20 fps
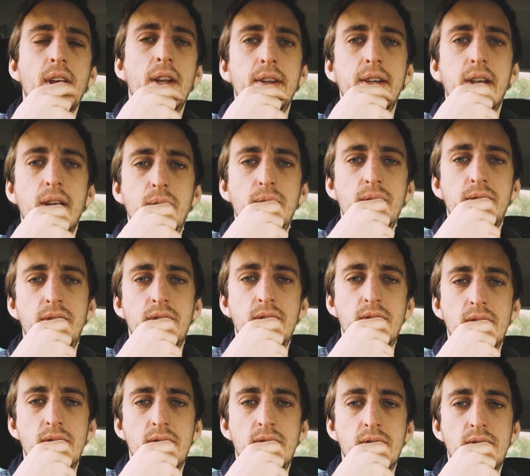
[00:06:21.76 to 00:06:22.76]
go
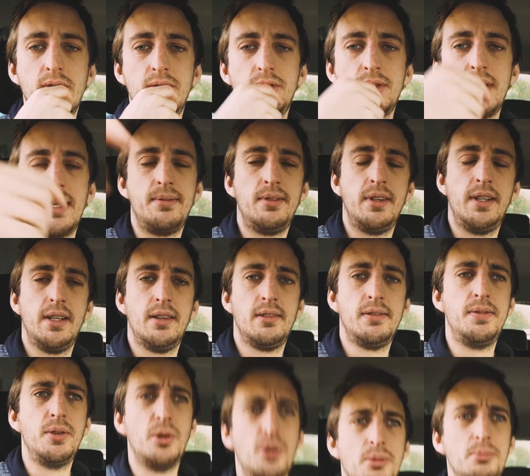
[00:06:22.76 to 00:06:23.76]
travelling
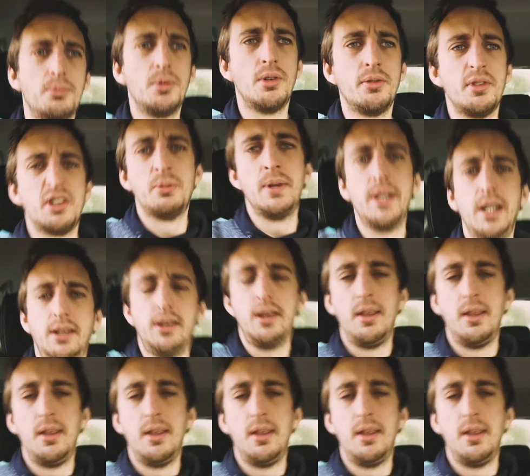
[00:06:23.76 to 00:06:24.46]
for more than a week